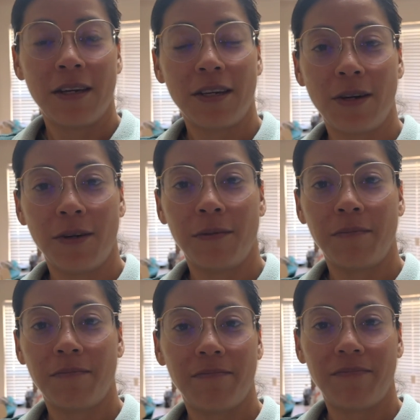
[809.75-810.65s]

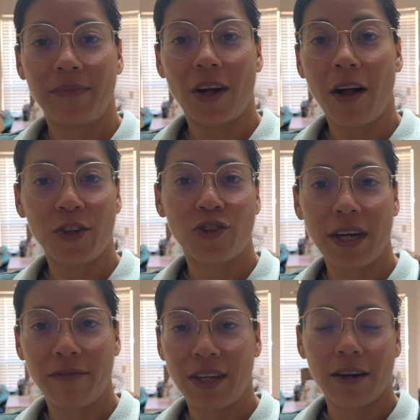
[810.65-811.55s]
on the
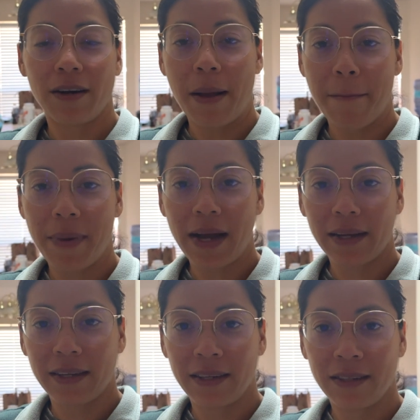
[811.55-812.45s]
drive there and back.